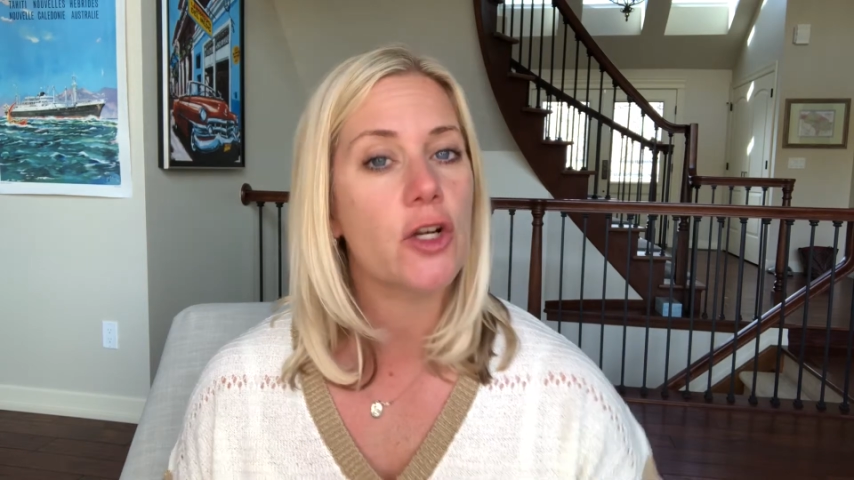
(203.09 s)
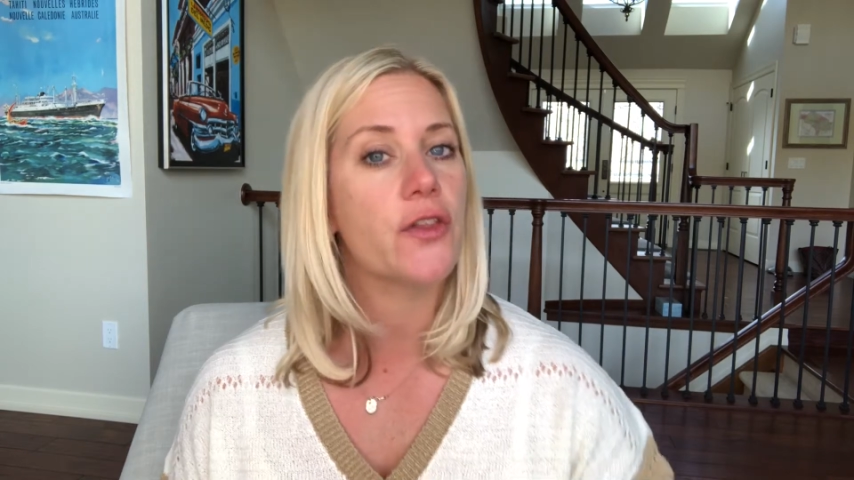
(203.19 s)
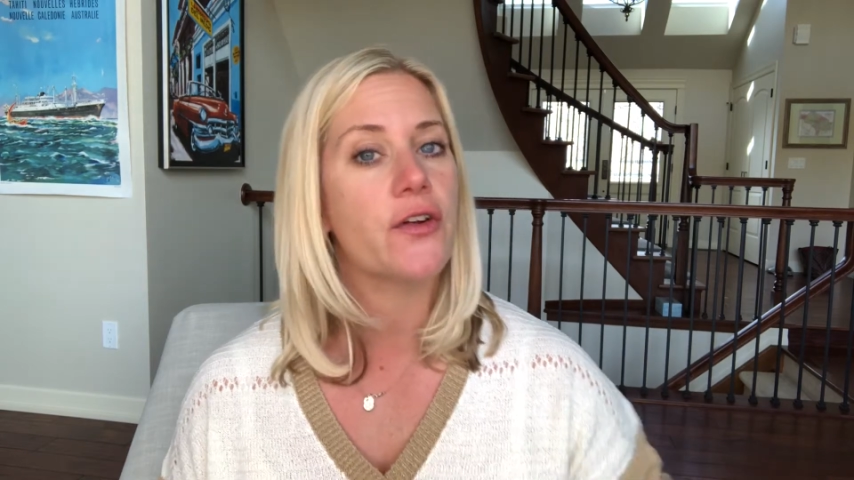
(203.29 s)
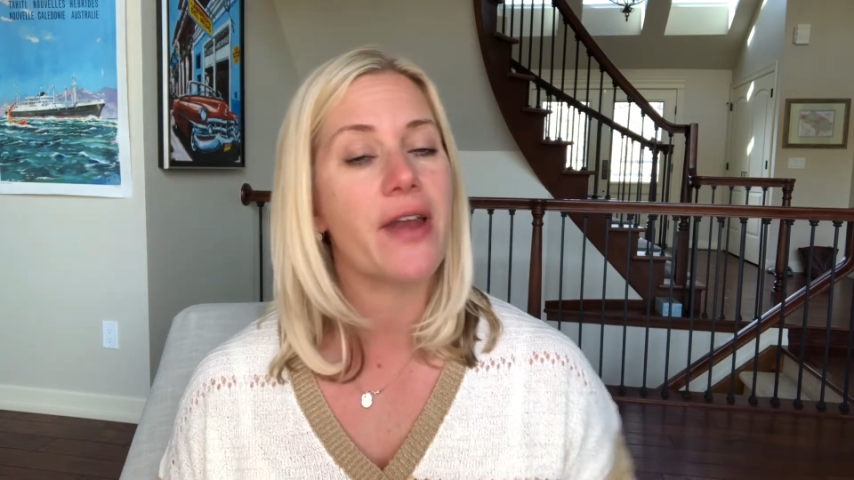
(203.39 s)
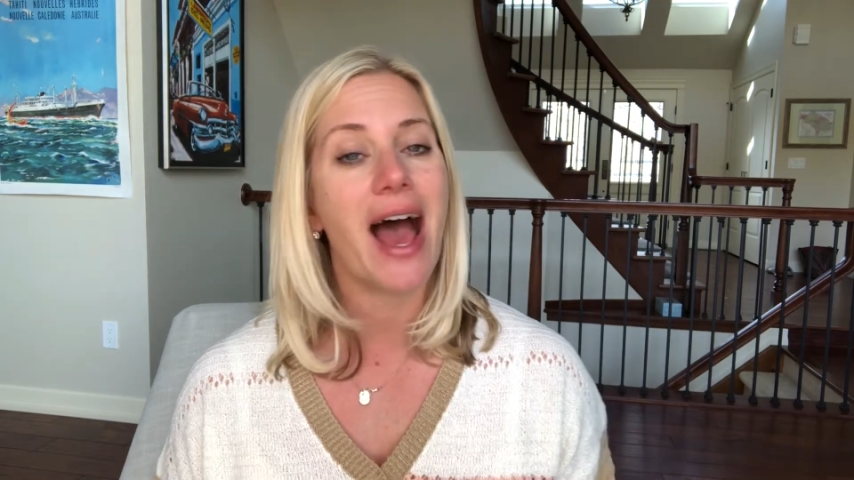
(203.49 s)
or
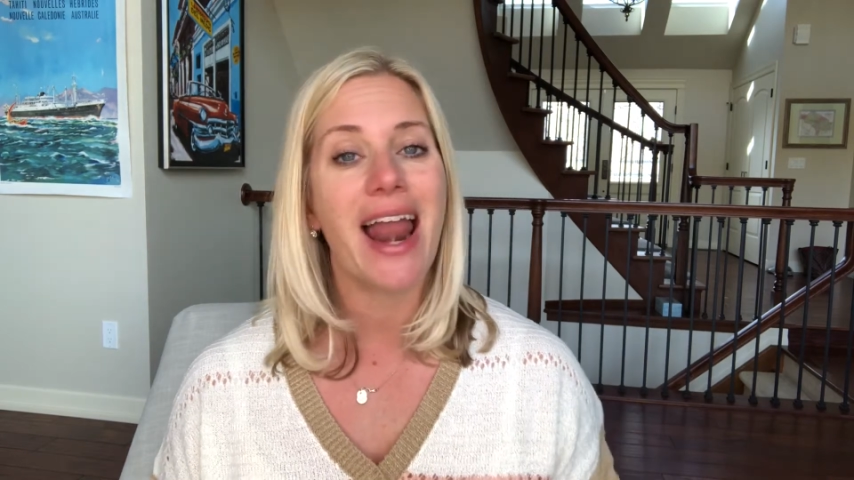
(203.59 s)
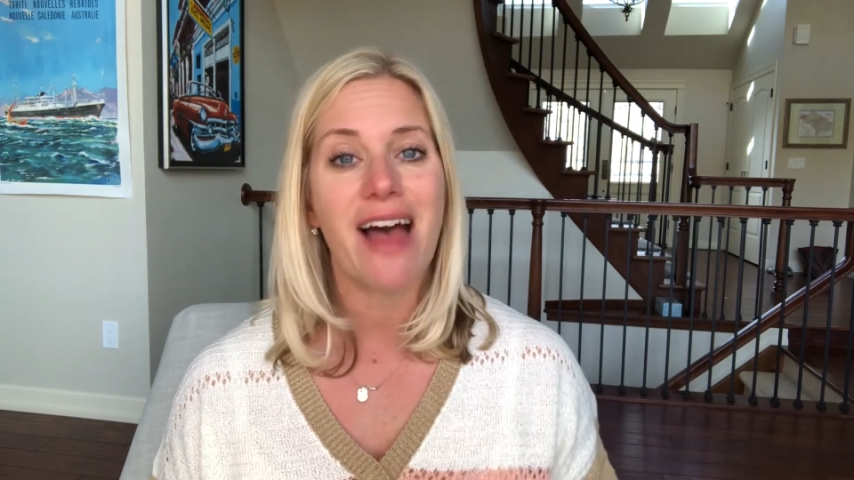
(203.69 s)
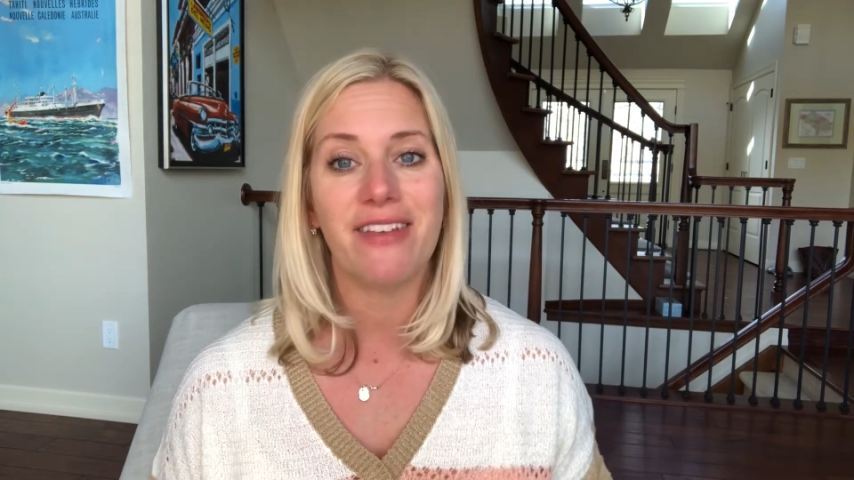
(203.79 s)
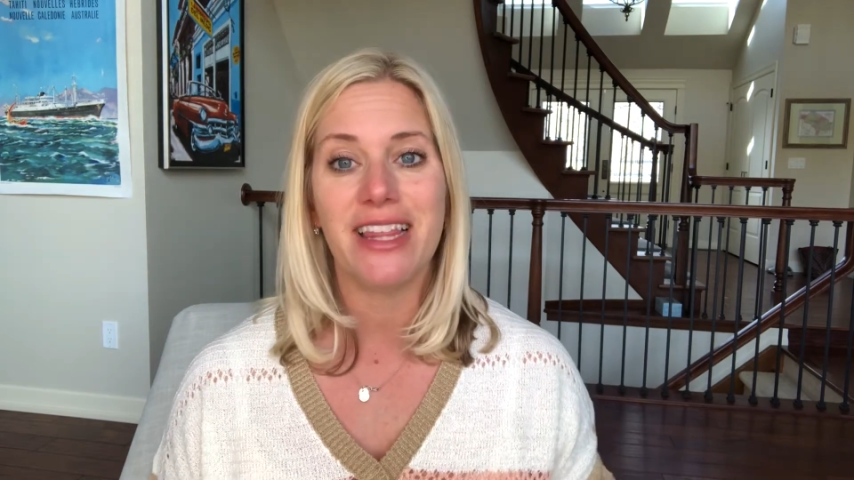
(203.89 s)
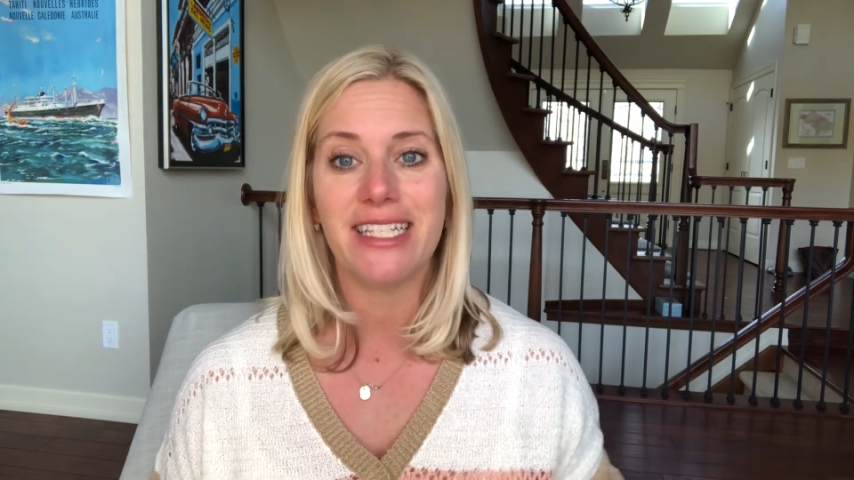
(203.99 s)
they're not
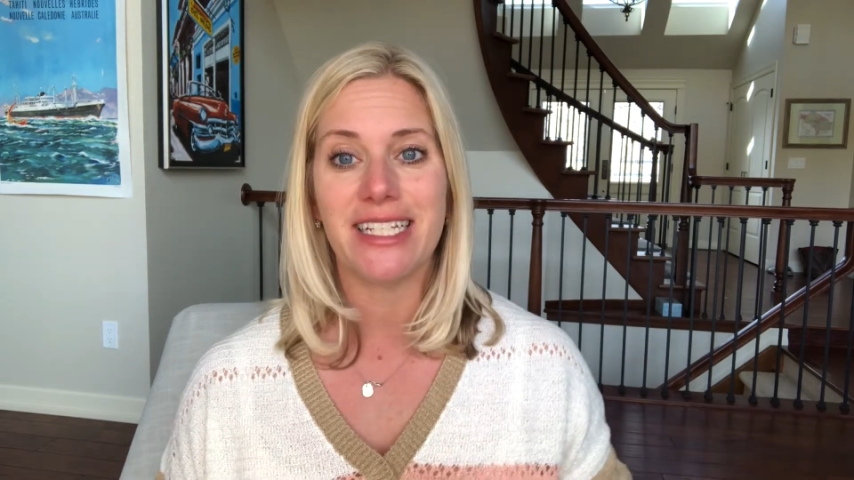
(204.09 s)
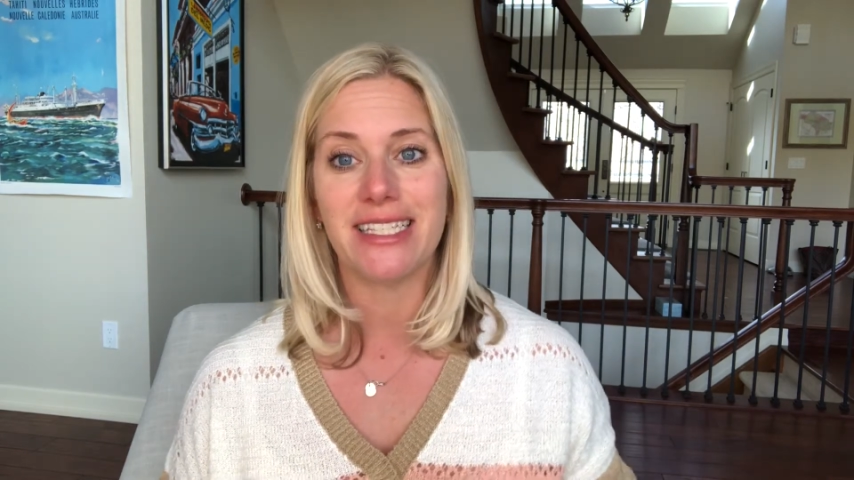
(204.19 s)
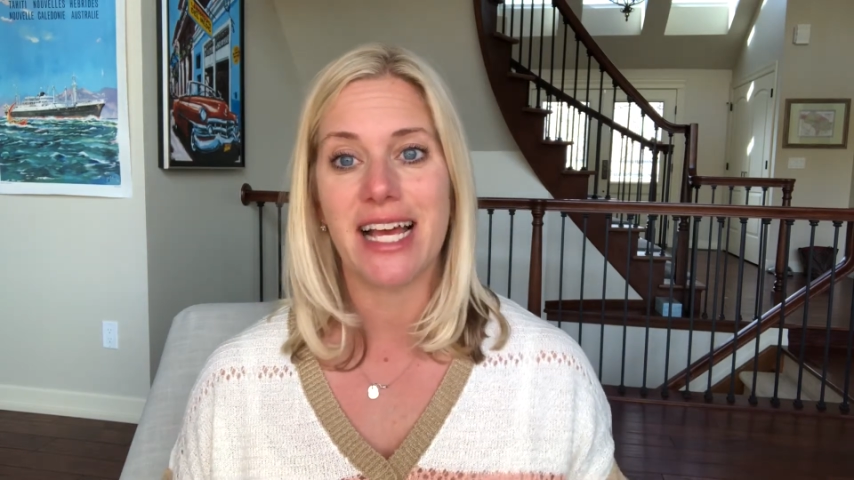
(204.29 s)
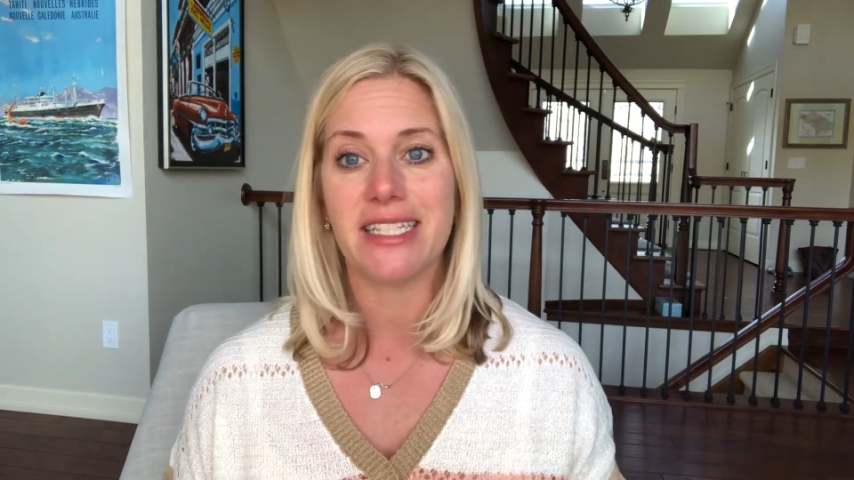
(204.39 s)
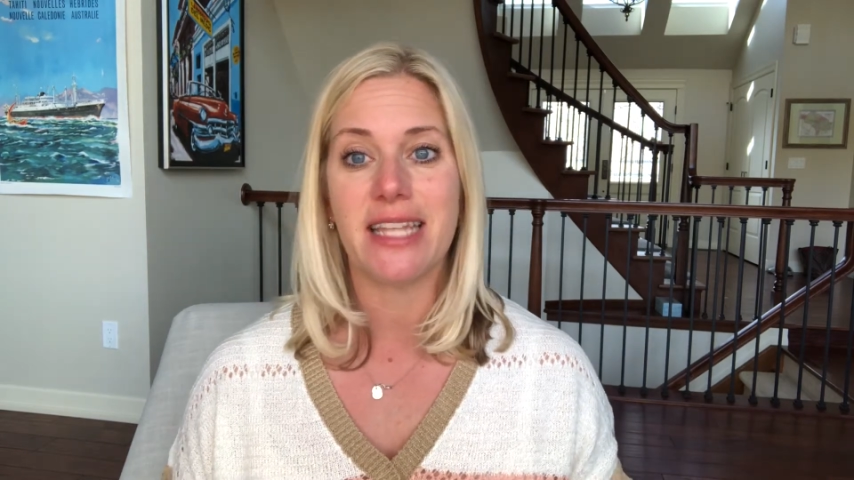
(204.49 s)
having the
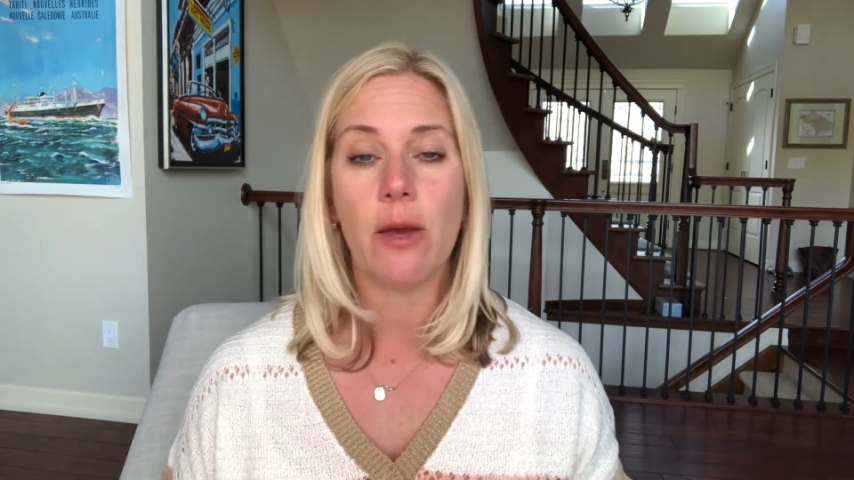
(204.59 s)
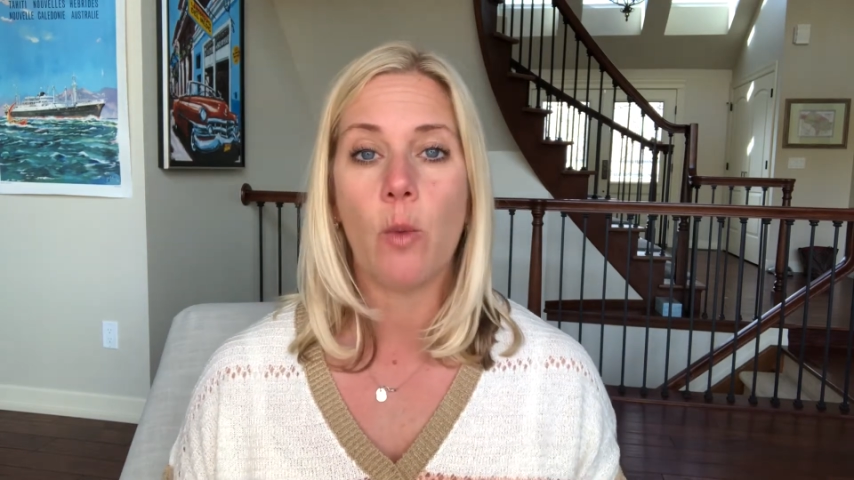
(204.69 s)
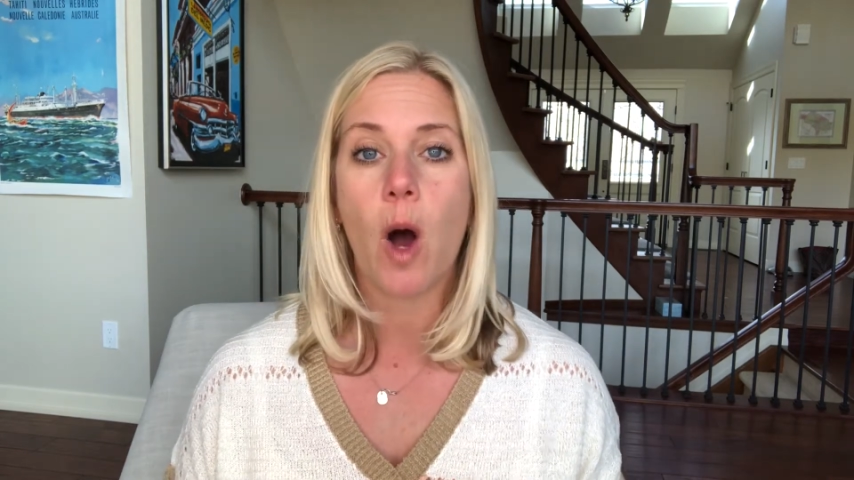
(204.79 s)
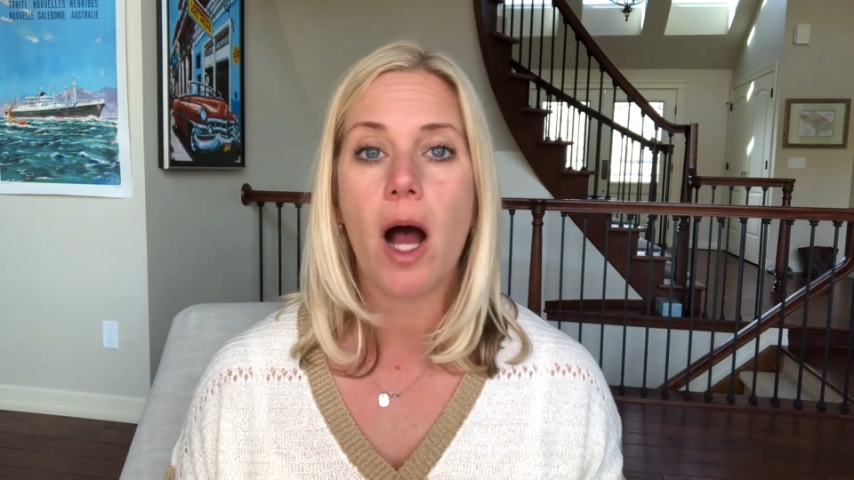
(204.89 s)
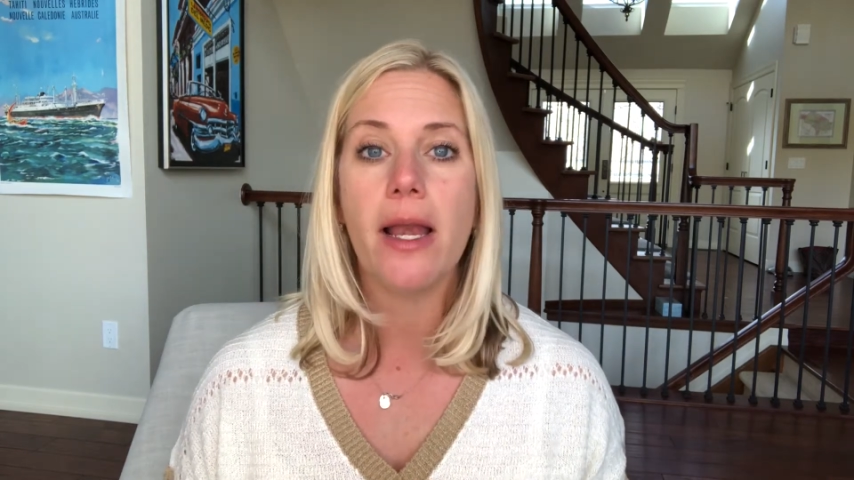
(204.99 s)
success they want